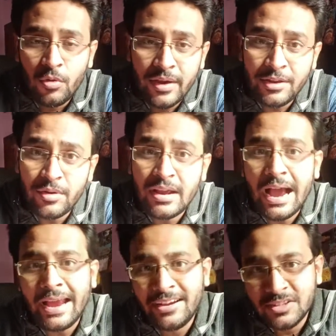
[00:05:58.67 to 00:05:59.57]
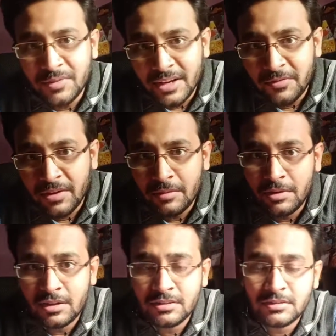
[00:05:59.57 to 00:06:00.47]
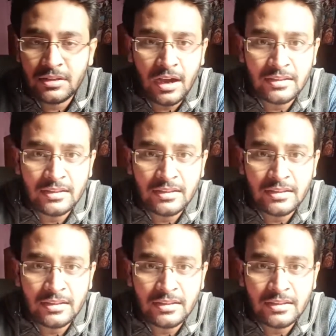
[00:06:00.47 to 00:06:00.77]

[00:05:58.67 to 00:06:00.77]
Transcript: where your guide is very famous,